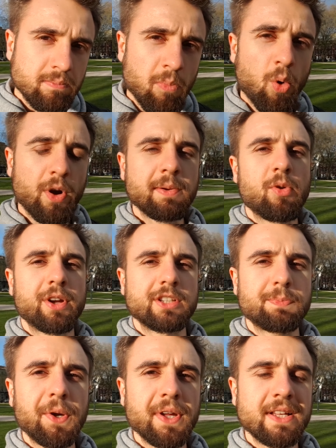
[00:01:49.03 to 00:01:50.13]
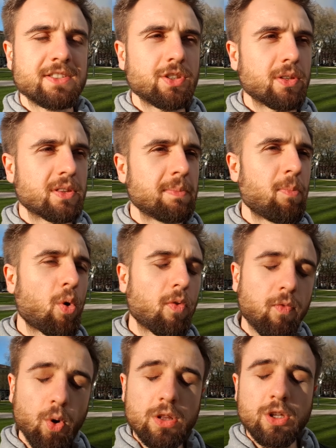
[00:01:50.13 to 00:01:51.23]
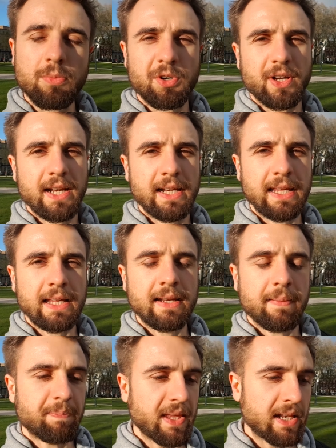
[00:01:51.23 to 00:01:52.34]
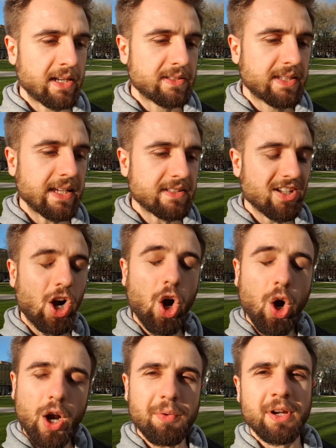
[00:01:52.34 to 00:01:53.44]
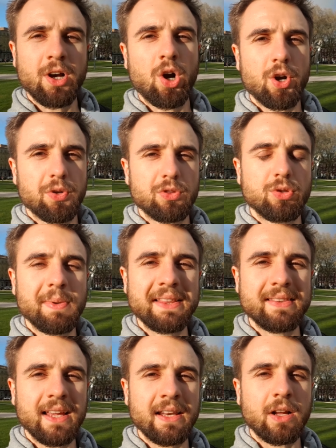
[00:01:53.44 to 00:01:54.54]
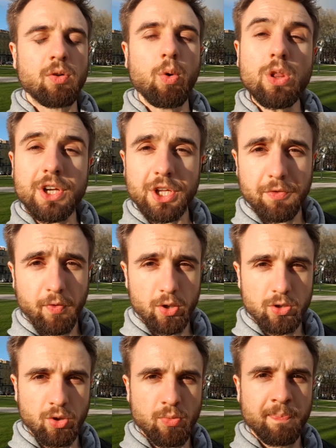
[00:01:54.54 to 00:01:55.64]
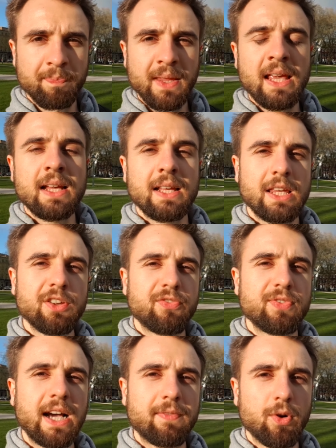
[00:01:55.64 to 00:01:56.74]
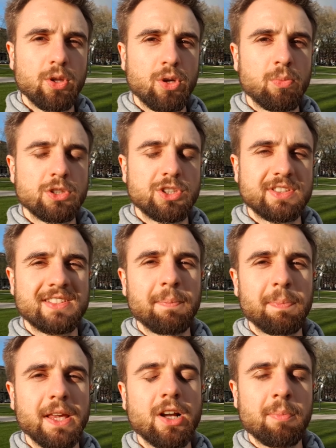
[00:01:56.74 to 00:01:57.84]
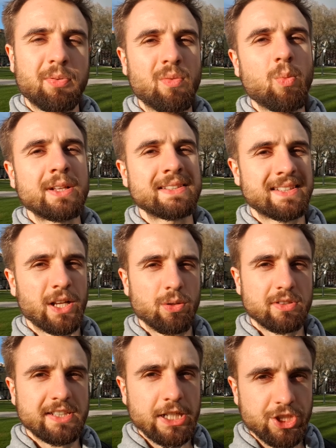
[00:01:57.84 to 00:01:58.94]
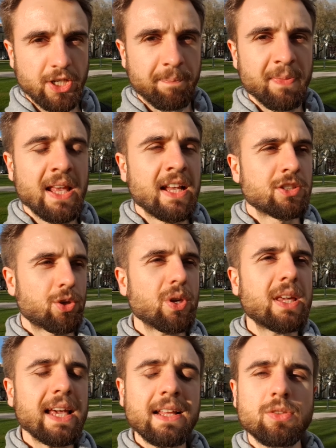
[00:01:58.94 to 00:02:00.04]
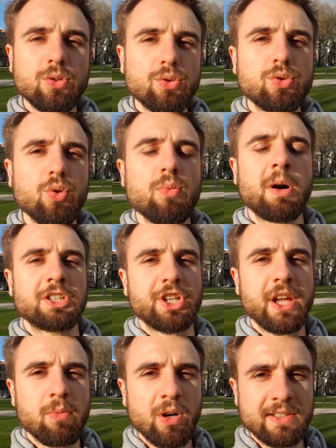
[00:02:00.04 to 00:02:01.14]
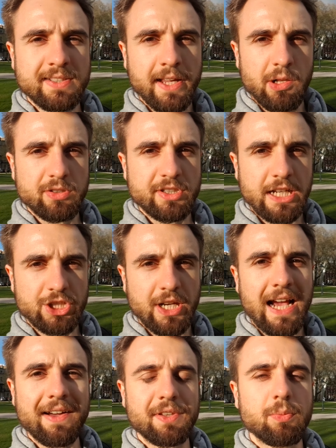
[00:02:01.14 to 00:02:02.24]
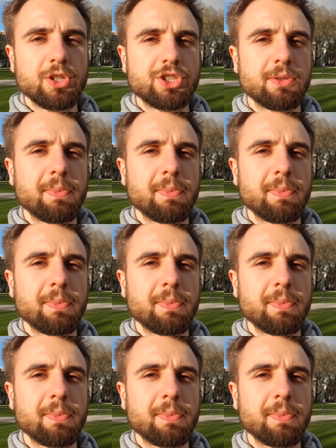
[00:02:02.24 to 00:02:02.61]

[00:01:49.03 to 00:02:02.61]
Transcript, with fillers: more and more experience, the more volume you're gonna need and it gets harder and harder to maintain the quality of volume if that volume will just simply come from one single session. So you can't do too much in one single session, after which